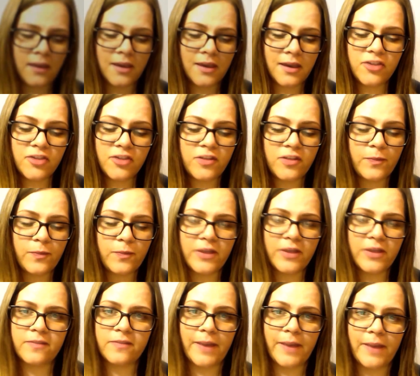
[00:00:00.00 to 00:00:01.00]
it just
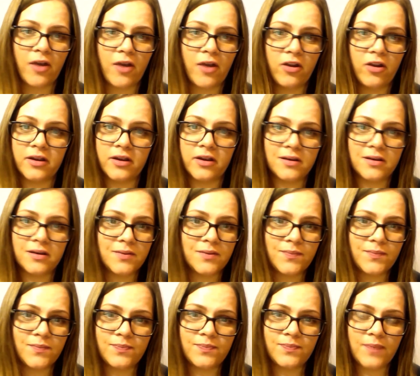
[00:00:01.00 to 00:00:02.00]
breaks my heart.
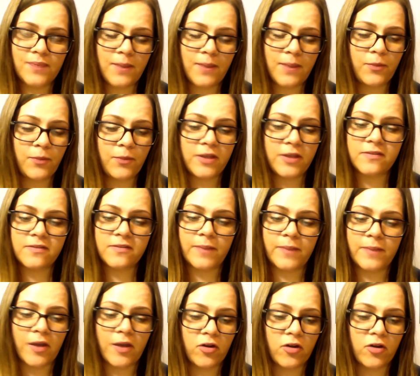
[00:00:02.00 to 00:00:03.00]
It breaks my
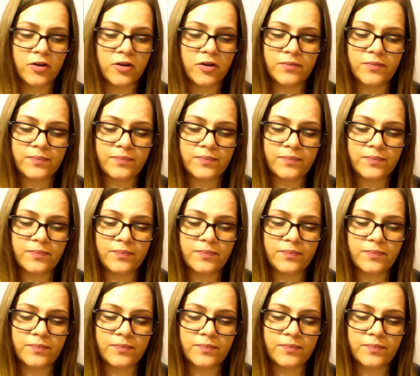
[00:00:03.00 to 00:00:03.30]
heart.